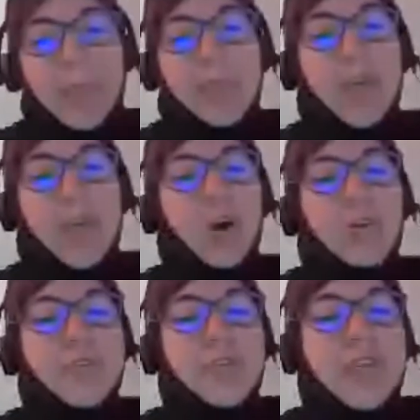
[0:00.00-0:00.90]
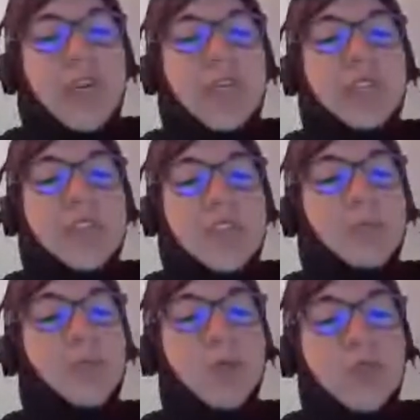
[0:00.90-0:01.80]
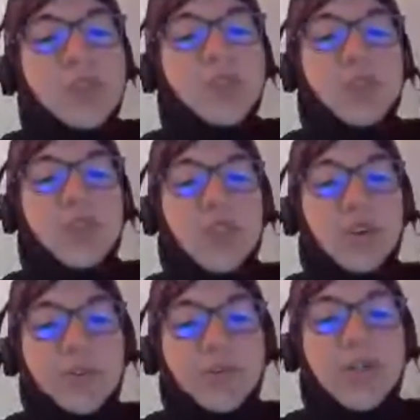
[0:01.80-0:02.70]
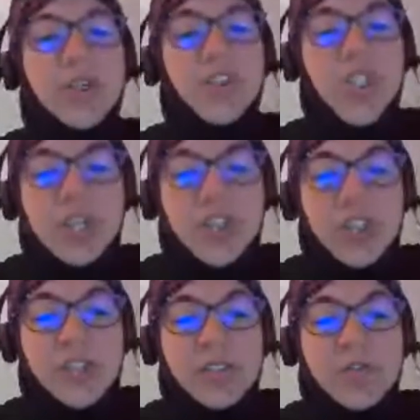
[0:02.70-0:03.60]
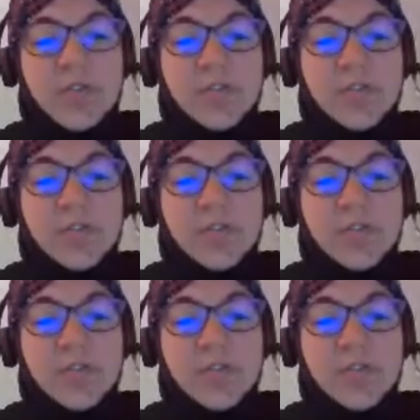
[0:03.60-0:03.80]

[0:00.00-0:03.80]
They offer great distributed software challenges.